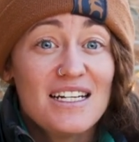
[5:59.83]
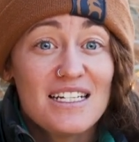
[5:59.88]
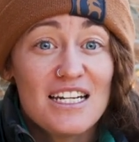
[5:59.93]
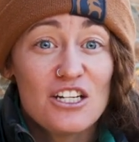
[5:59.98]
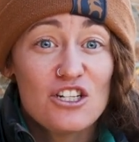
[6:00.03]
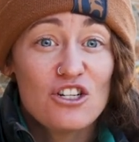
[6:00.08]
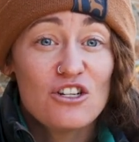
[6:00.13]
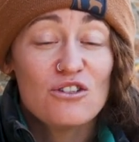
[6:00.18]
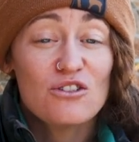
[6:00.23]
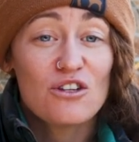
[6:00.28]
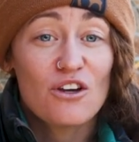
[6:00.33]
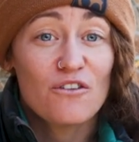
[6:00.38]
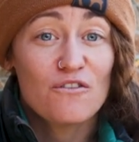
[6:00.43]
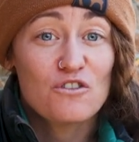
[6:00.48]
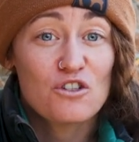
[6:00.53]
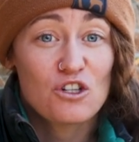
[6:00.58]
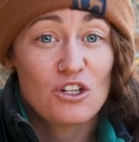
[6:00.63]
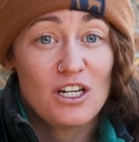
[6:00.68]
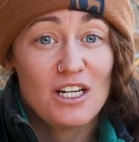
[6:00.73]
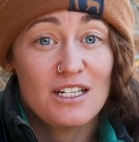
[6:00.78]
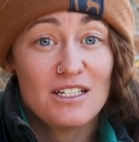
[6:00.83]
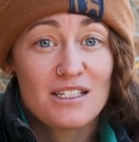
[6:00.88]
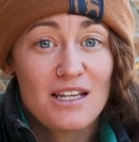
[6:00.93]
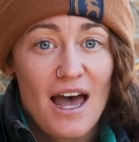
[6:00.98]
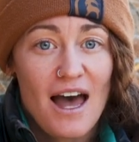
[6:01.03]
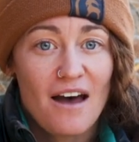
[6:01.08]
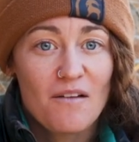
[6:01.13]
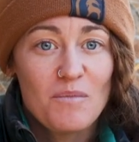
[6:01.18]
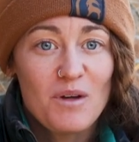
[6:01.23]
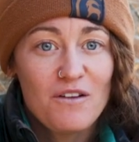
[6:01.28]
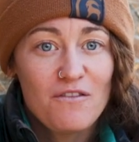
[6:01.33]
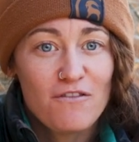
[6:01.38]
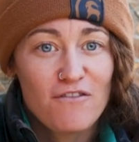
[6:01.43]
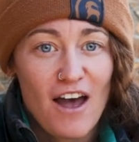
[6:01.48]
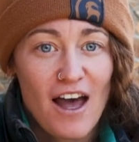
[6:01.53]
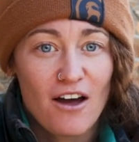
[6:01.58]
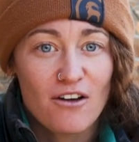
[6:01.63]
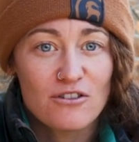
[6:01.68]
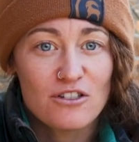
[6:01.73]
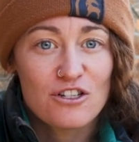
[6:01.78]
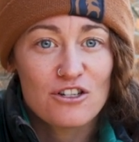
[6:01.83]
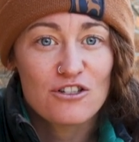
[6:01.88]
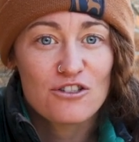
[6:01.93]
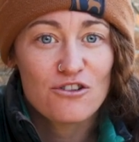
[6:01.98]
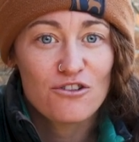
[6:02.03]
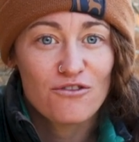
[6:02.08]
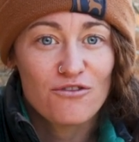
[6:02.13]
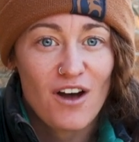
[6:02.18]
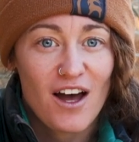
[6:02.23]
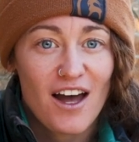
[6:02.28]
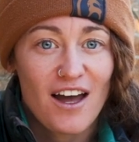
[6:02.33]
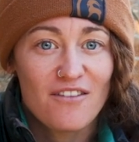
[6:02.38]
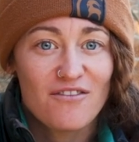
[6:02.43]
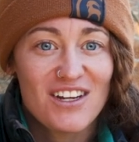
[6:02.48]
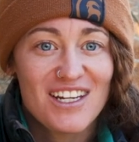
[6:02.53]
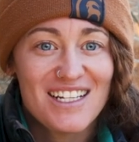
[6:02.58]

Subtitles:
tissues of trees have been found to survive